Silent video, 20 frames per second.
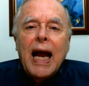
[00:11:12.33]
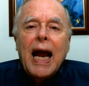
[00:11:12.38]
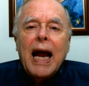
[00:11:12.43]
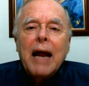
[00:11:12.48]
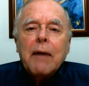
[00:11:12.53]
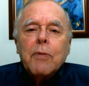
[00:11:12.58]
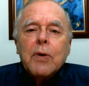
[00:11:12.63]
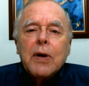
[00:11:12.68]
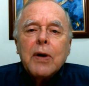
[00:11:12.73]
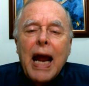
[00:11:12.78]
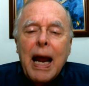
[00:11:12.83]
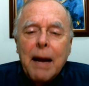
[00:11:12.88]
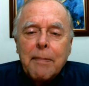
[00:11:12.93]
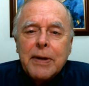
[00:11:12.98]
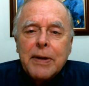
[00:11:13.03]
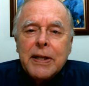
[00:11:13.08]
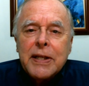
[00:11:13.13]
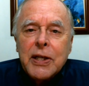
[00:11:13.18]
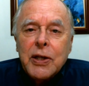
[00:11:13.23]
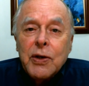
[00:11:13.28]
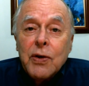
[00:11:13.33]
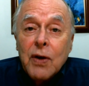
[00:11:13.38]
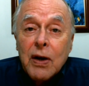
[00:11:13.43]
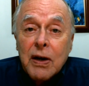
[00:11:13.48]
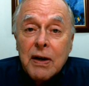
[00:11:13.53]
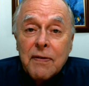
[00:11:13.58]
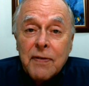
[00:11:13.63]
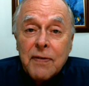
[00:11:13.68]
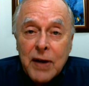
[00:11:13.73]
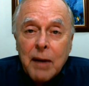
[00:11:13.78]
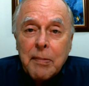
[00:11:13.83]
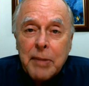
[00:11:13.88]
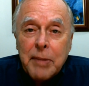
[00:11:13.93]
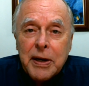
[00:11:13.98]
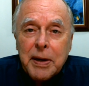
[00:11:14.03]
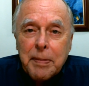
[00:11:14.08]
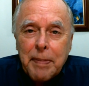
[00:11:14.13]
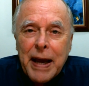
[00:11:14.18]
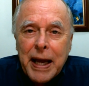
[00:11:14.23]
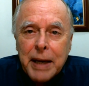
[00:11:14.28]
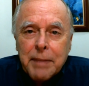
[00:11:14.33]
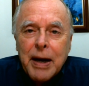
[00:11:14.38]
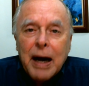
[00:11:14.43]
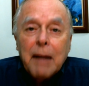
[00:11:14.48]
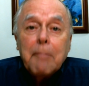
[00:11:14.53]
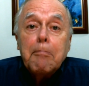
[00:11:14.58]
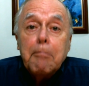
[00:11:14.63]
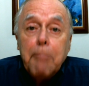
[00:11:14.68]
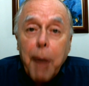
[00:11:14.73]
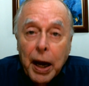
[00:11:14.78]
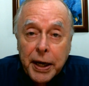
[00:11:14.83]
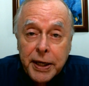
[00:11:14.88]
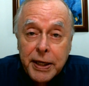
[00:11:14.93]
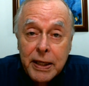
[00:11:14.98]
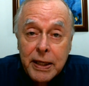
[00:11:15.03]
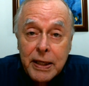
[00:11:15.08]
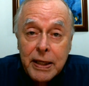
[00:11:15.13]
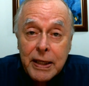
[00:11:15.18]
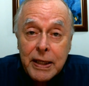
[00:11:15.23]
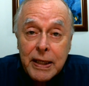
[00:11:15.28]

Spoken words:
And we're happy that you are come here to Panama, but